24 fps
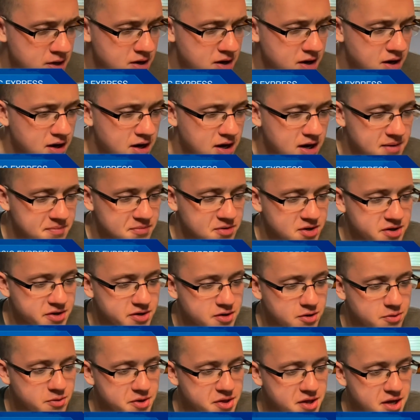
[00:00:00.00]
I'm going to
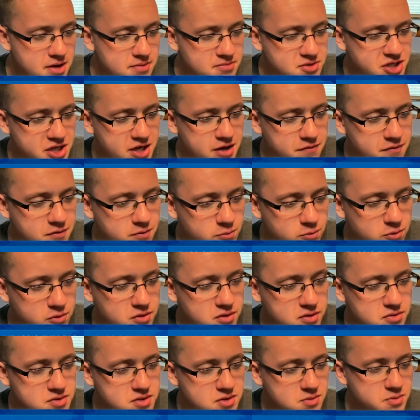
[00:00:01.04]
go with MJF and
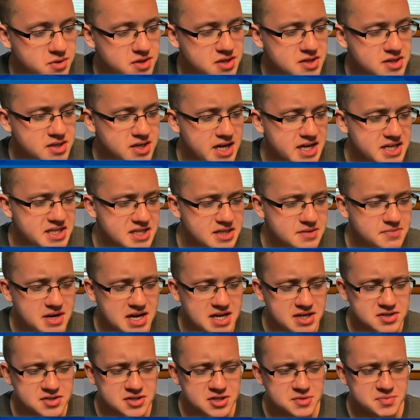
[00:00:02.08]
Wardlow to win the tag team
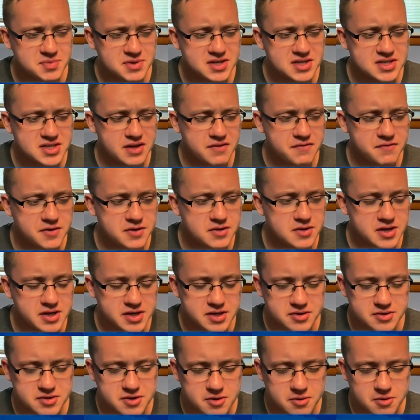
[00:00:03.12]
match just because I feel like,
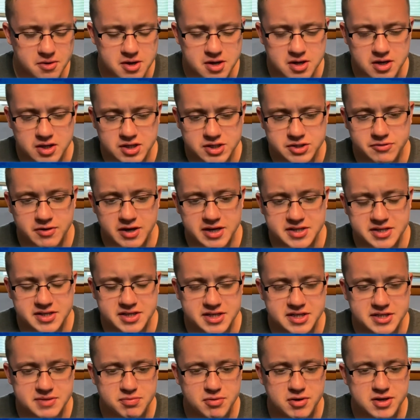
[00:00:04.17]
you know, Jurassic
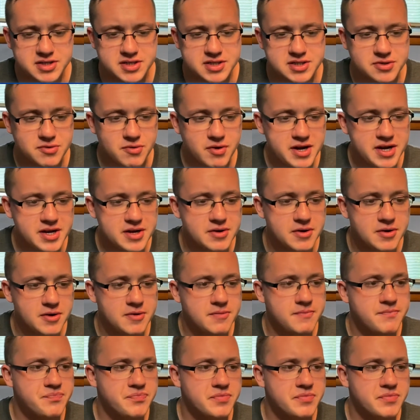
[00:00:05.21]
Express is great and all,